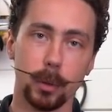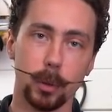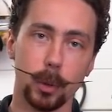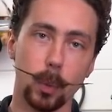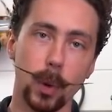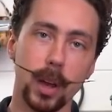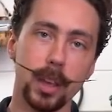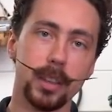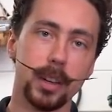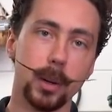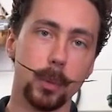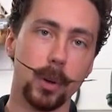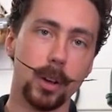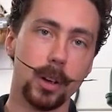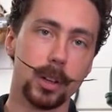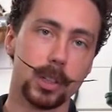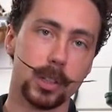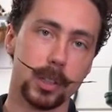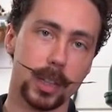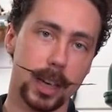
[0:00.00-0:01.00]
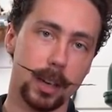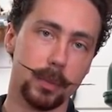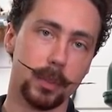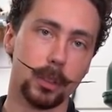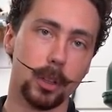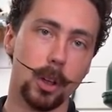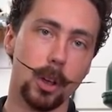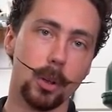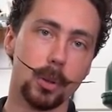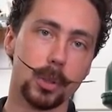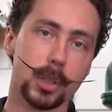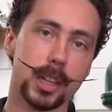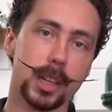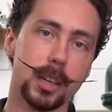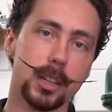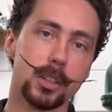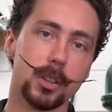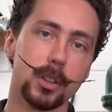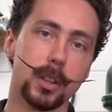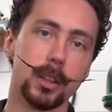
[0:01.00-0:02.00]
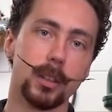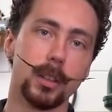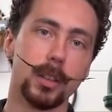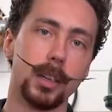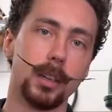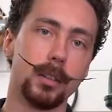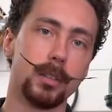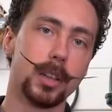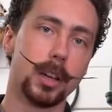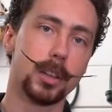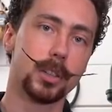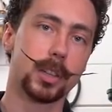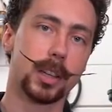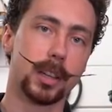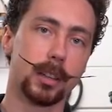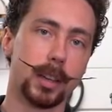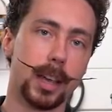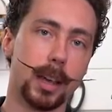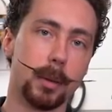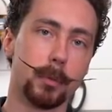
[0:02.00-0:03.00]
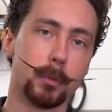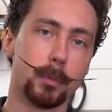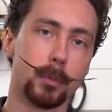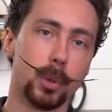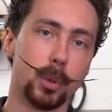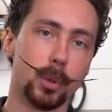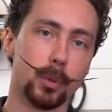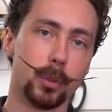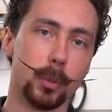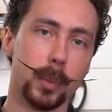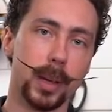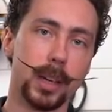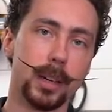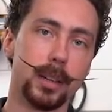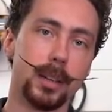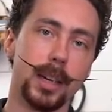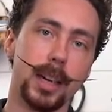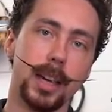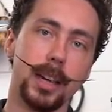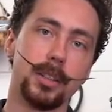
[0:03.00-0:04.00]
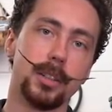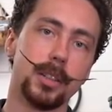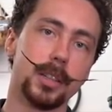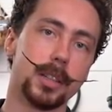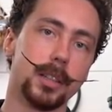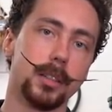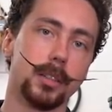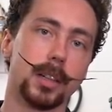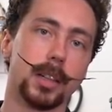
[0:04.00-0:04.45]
The way that it works, they have little holes here so that the dust can get pulled from here into this little